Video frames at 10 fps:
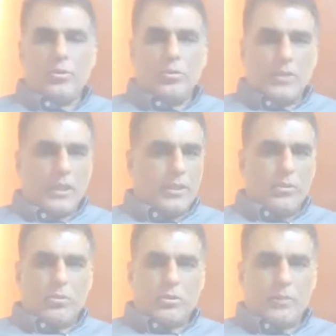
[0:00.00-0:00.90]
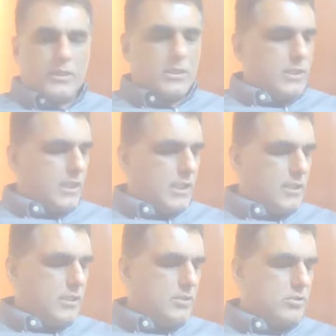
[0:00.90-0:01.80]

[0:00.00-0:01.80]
you, Toastmaster Jayakanthan.